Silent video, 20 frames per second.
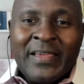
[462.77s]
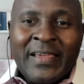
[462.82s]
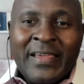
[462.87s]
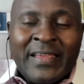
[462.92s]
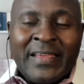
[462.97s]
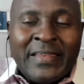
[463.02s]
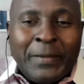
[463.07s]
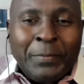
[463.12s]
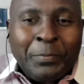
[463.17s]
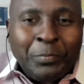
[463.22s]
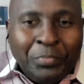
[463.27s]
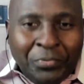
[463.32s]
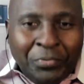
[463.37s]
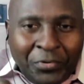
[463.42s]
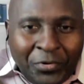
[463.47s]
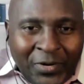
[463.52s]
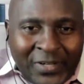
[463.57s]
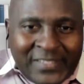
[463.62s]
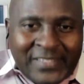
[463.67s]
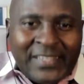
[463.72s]
in the
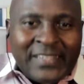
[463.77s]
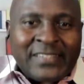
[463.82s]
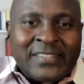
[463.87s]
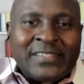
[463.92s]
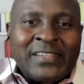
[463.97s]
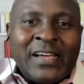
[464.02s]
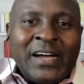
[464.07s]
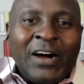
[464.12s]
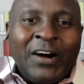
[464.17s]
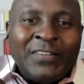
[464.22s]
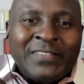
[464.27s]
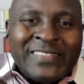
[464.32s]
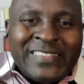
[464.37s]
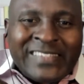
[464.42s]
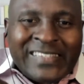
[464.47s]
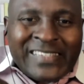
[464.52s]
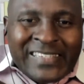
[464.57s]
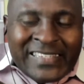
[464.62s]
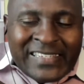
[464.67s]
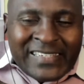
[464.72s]
process of
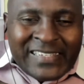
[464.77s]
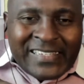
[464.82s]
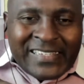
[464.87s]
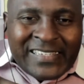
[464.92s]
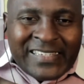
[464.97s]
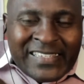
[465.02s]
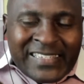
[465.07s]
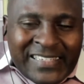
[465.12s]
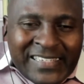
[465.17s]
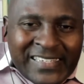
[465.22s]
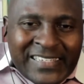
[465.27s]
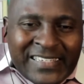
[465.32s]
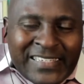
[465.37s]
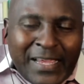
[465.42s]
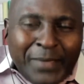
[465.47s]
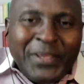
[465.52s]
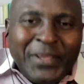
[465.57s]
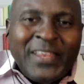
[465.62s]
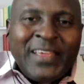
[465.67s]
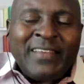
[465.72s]

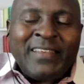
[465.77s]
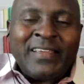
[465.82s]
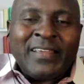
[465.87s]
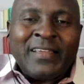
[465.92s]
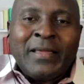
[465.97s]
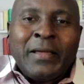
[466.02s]
disseminating